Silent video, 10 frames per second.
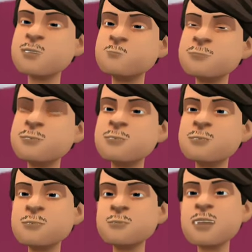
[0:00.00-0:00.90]
home.
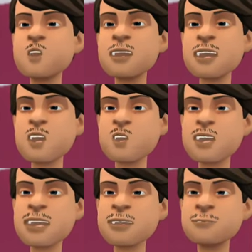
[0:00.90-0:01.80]
She went out
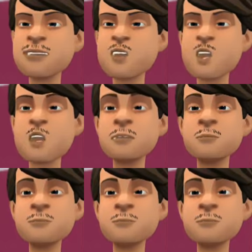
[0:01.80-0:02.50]
to get some food.